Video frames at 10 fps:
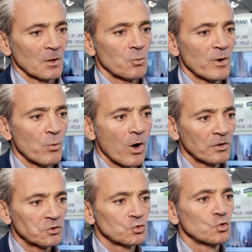We
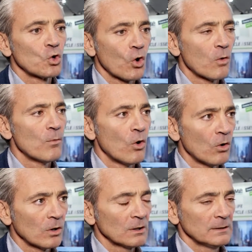want to grow
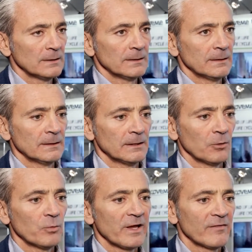more.
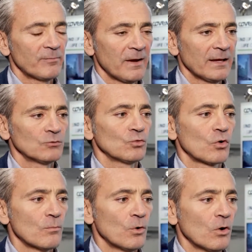We have planned to
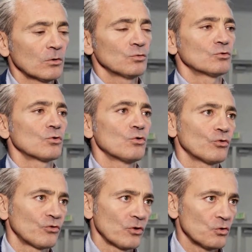grow more, to
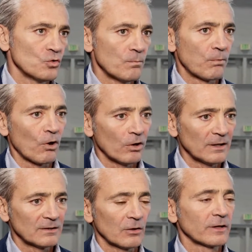introduce a new
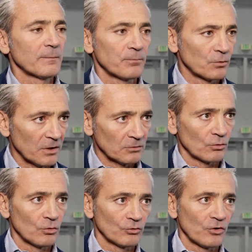product, or keep
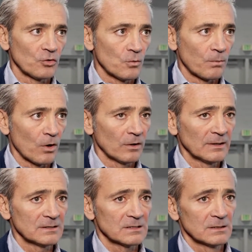introducing new
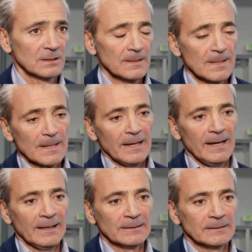products,
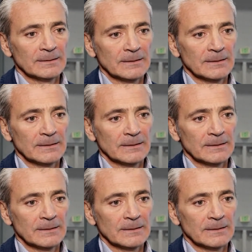and